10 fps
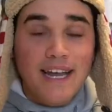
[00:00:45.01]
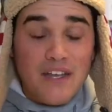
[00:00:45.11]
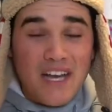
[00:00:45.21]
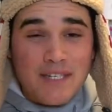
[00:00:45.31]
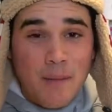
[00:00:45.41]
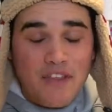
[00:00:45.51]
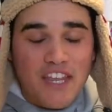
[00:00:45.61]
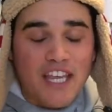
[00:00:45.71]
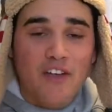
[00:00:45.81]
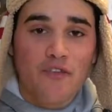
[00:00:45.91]
Now you guys might be
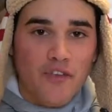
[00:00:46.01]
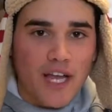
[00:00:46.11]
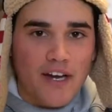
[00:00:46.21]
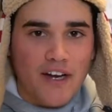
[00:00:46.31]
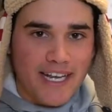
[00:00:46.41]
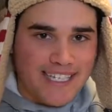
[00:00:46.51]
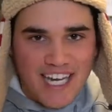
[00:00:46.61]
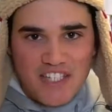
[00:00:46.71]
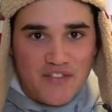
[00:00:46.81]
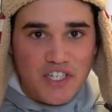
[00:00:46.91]
thinking, Flair, it's
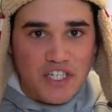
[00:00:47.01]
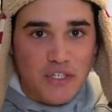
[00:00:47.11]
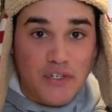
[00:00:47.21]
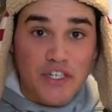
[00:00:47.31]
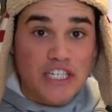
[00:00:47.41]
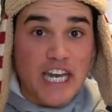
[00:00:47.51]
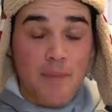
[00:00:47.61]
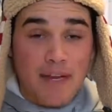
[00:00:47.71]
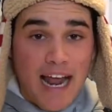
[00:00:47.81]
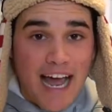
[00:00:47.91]
ice fishing. You can just set
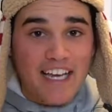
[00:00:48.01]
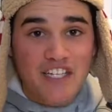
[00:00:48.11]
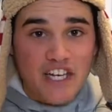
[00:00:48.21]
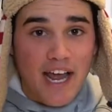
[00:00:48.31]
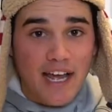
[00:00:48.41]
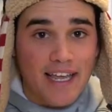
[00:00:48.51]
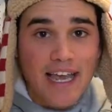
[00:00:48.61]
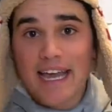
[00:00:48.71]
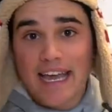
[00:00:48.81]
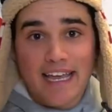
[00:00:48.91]
up an ice shack
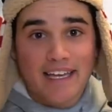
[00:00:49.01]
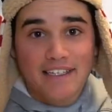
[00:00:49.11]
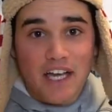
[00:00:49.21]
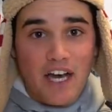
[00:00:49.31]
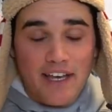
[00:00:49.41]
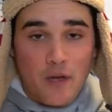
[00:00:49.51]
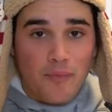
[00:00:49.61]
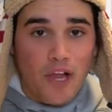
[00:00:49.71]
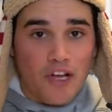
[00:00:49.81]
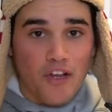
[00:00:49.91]
and it'll
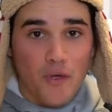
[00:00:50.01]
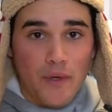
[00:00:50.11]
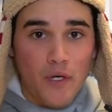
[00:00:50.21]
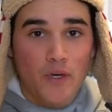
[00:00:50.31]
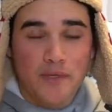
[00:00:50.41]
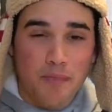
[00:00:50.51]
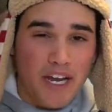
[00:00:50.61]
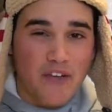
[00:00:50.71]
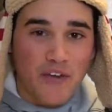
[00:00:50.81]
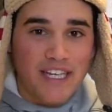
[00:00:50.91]
block all the wind noise.
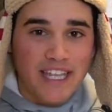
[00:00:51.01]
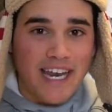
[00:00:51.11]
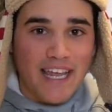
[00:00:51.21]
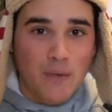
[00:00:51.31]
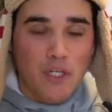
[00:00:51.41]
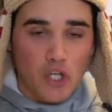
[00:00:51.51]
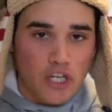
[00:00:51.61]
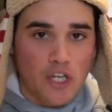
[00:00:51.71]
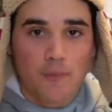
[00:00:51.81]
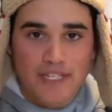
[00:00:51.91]
But if I did that, it would look
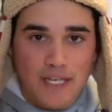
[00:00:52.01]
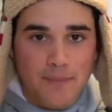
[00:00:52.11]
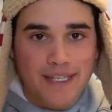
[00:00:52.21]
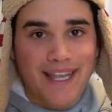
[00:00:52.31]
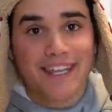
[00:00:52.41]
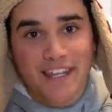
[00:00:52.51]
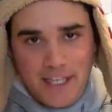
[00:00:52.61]
a little bit something like